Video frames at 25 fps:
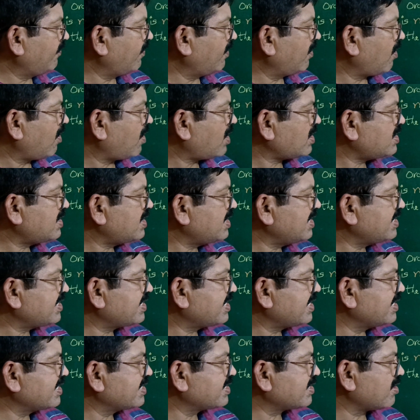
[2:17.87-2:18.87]
last
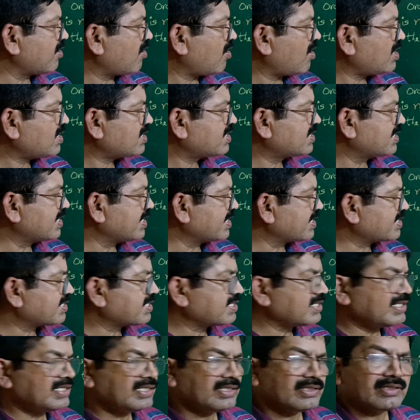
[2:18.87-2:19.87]
digit is not
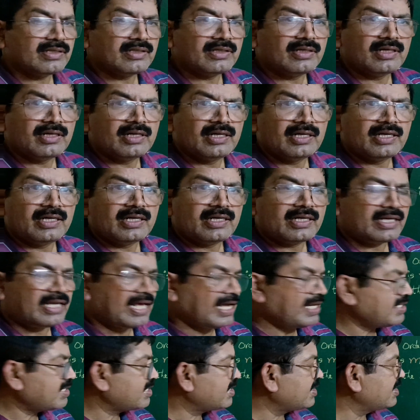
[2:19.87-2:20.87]
6,
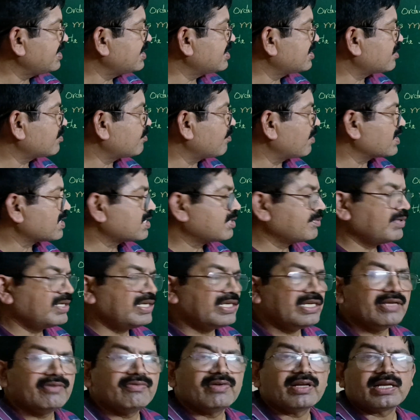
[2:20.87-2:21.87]
tenth digit must be
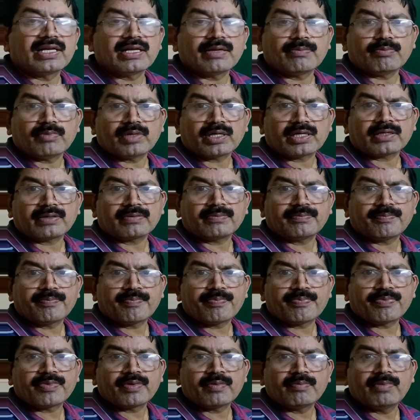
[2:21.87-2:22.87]
even number.
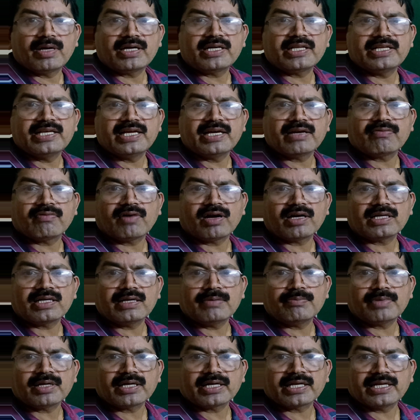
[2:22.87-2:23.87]
But here what
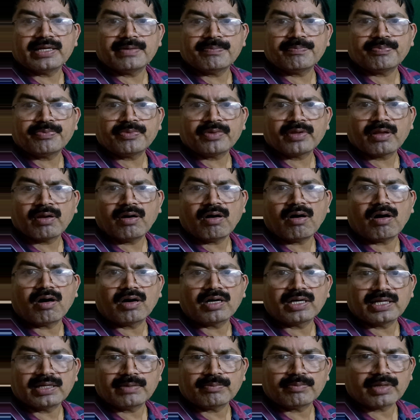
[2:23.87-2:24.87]
number came?
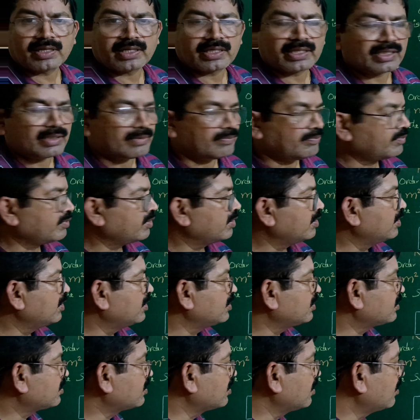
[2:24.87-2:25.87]
Odd number came.
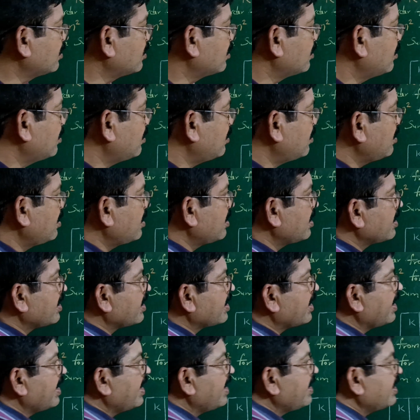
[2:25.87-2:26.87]
So,
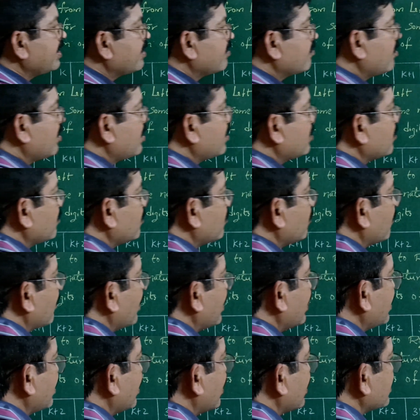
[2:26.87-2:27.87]
k equal to
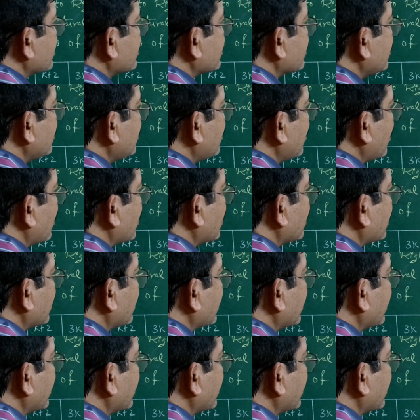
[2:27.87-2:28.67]
1 also not